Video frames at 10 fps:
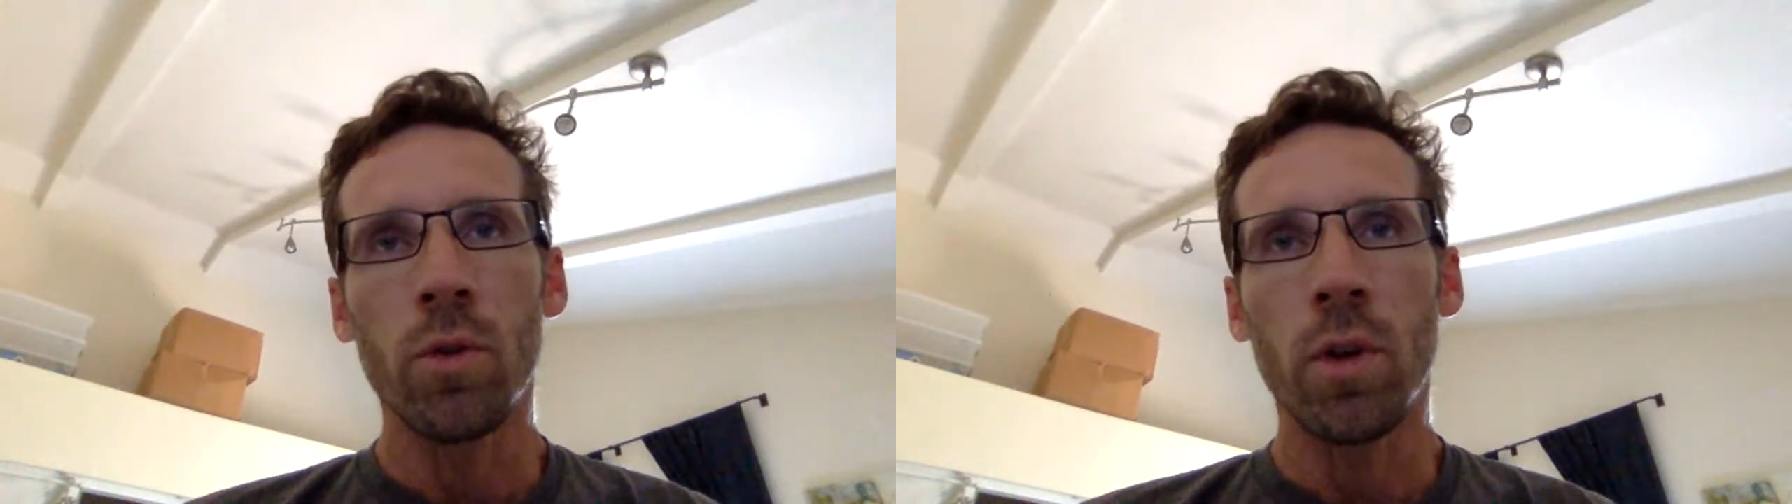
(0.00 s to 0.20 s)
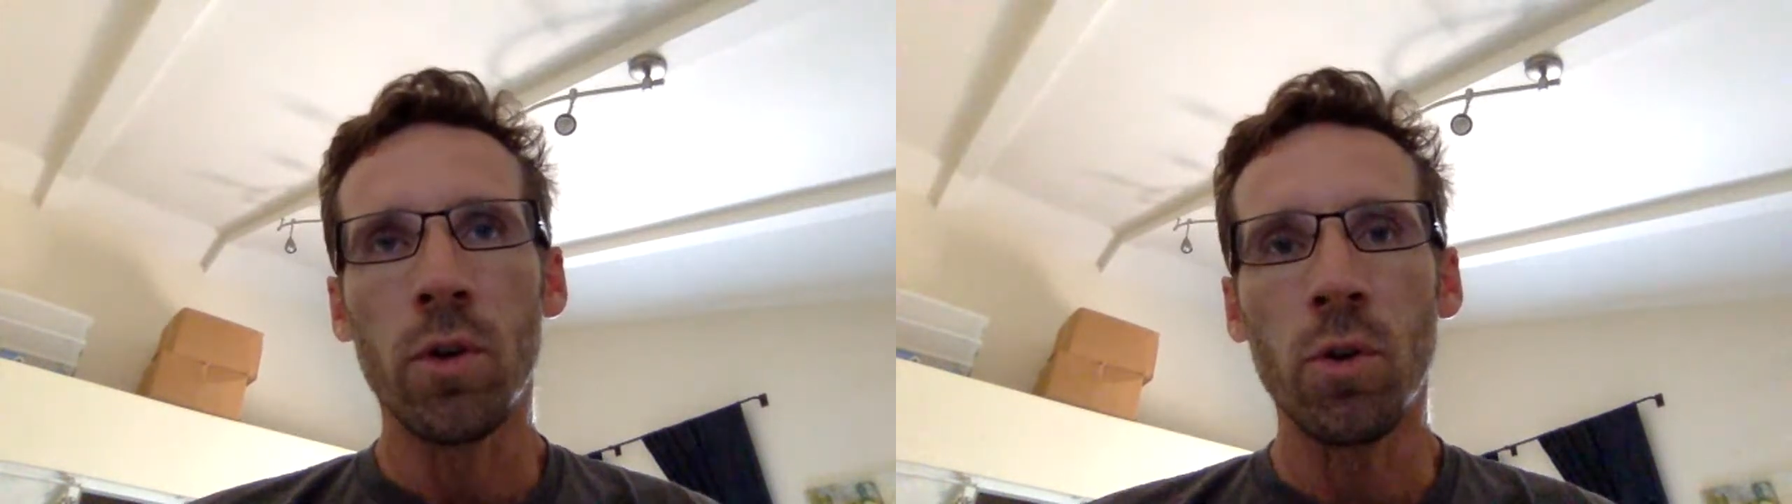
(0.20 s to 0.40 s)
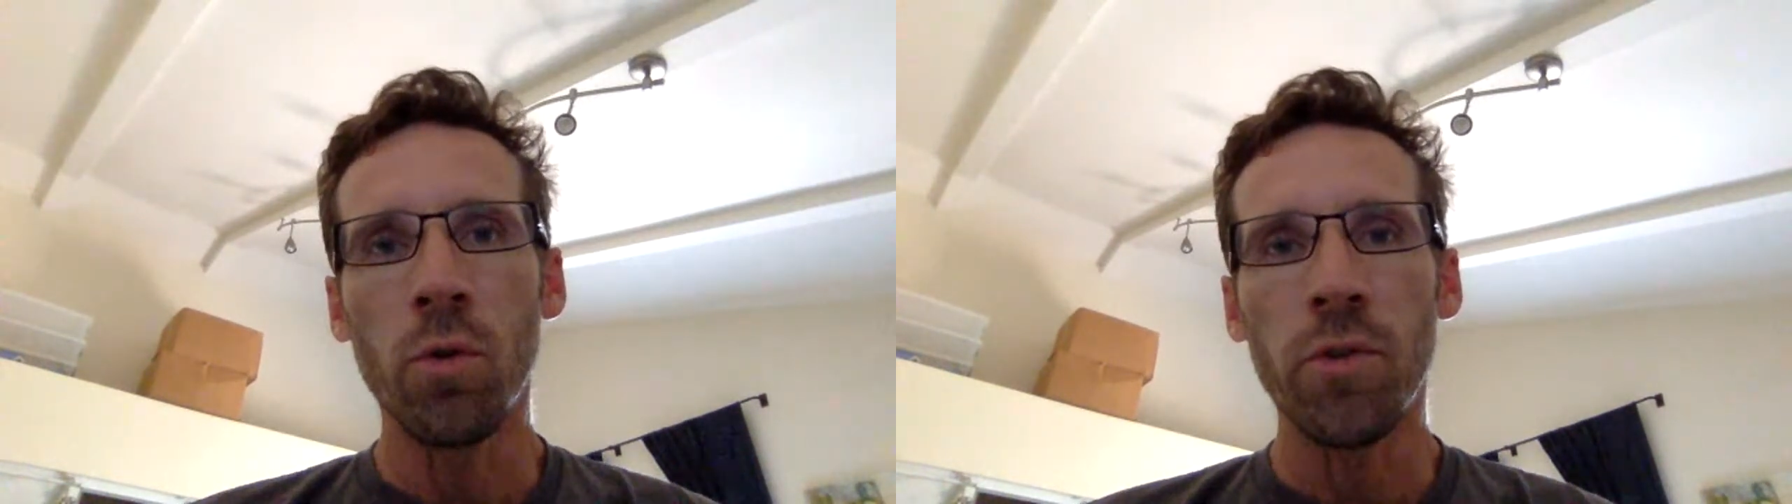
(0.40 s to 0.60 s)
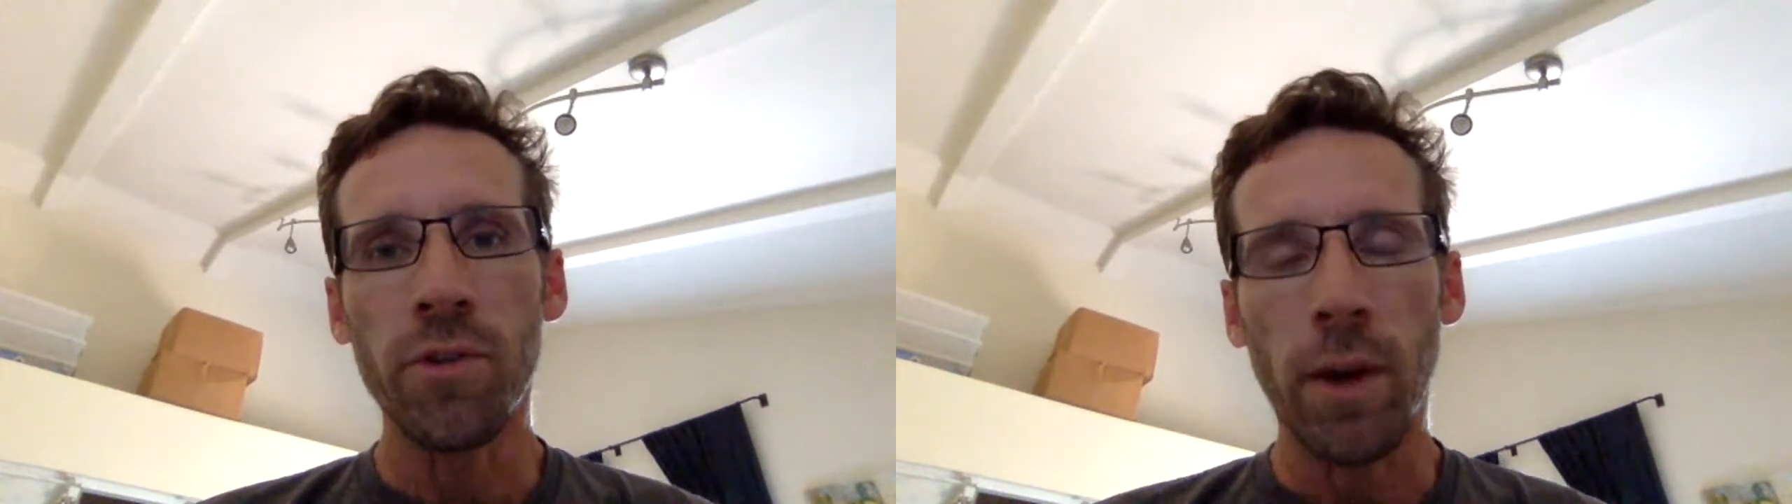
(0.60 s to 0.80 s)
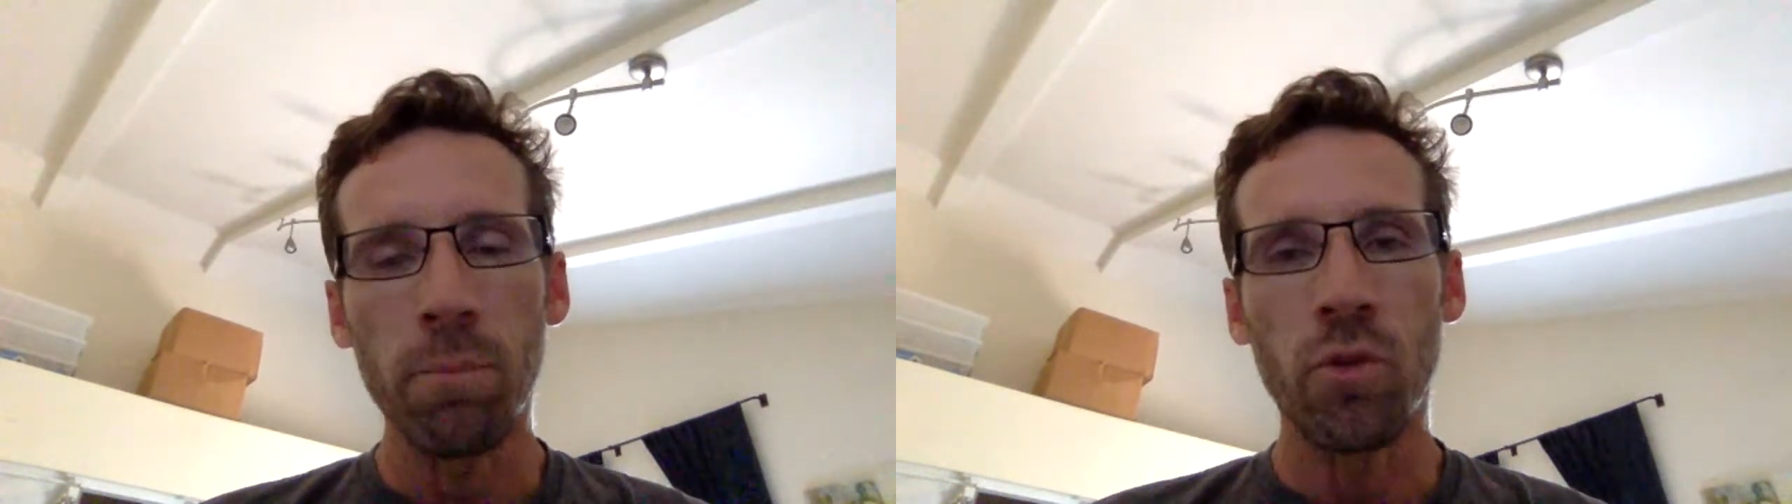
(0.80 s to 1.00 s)
to do
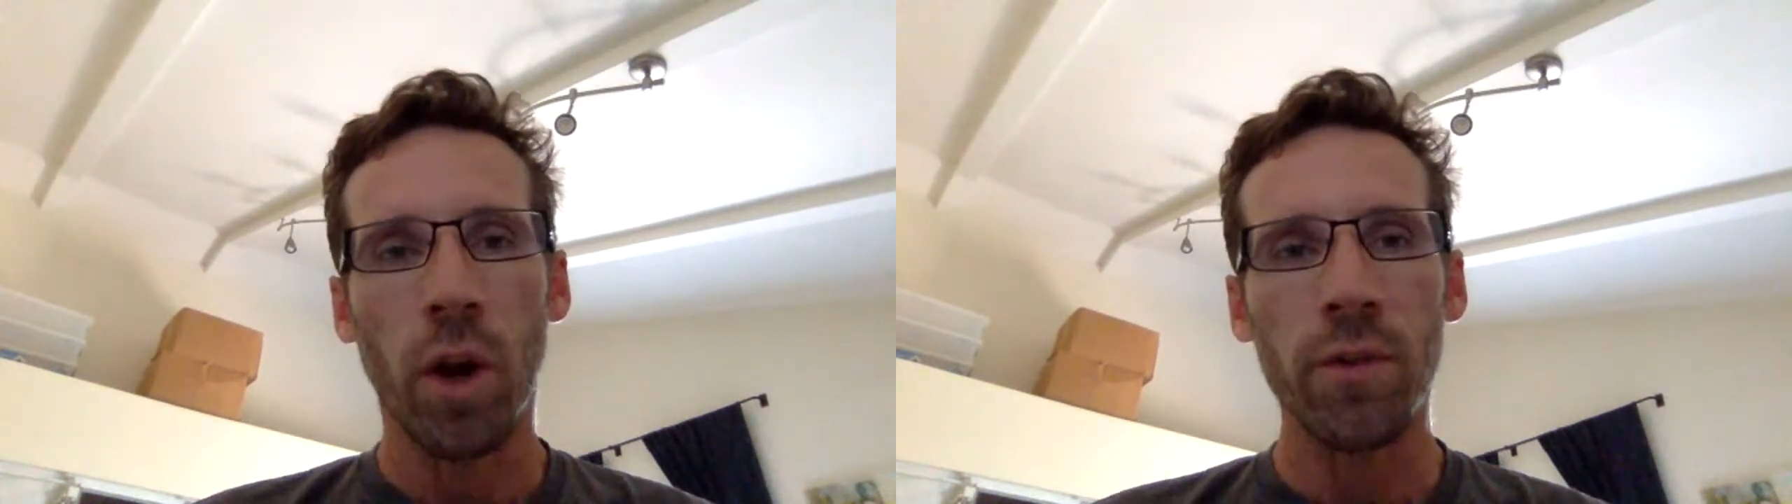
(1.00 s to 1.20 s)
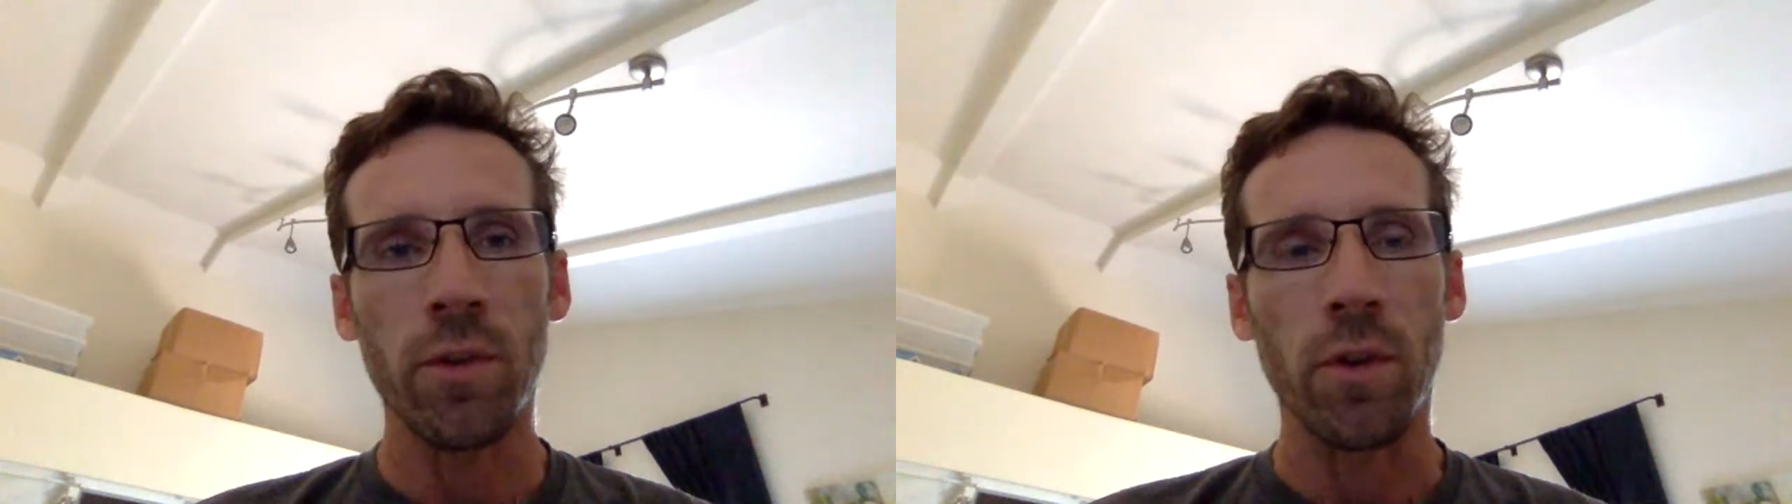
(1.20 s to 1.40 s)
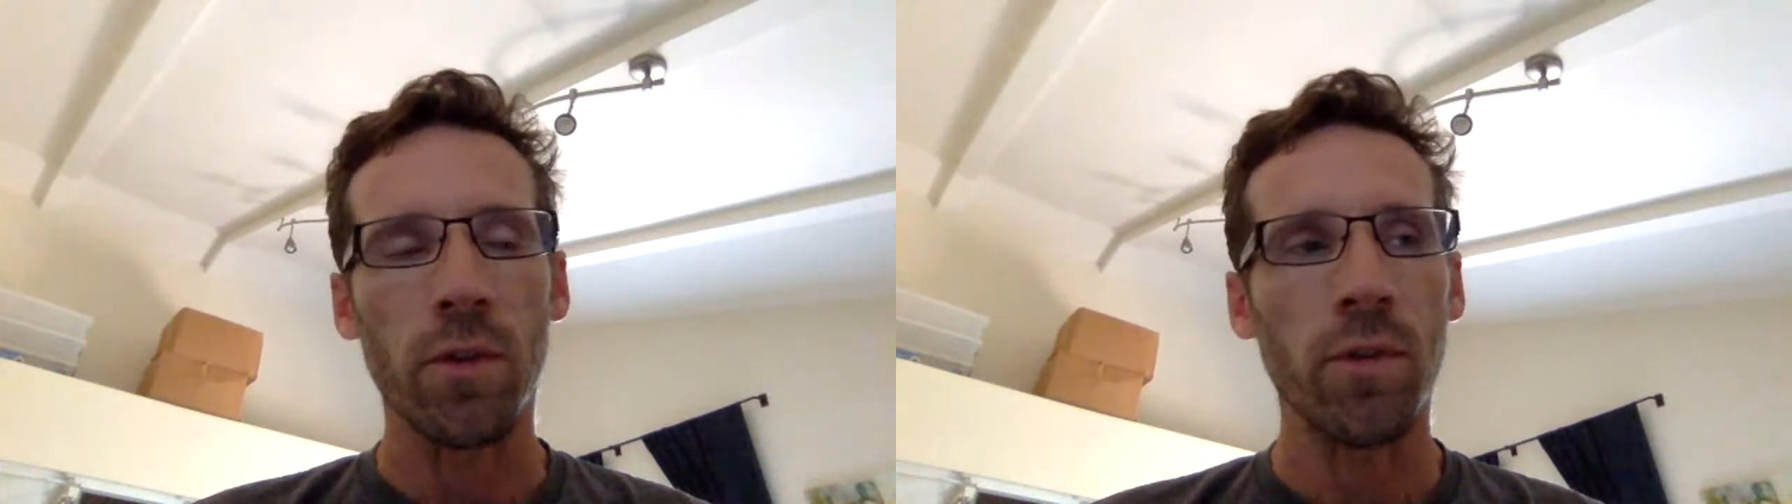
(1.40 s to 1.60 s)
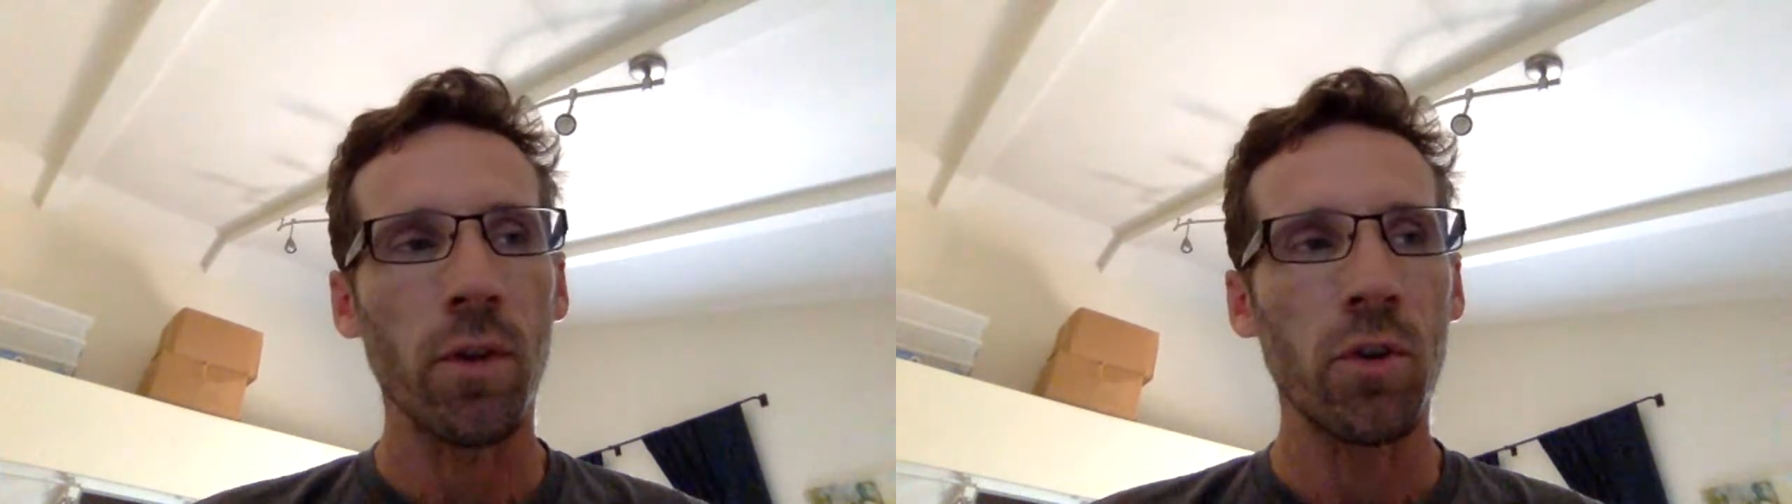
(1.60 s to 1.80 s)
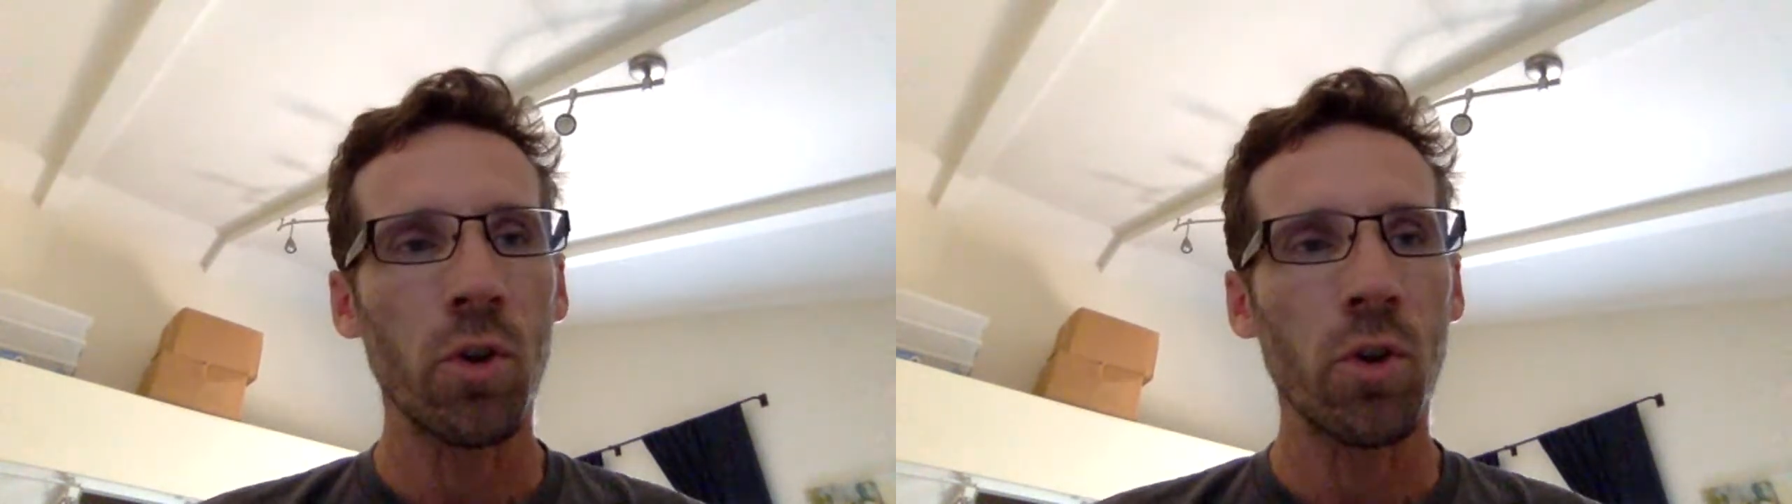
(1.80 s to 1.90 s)
some justice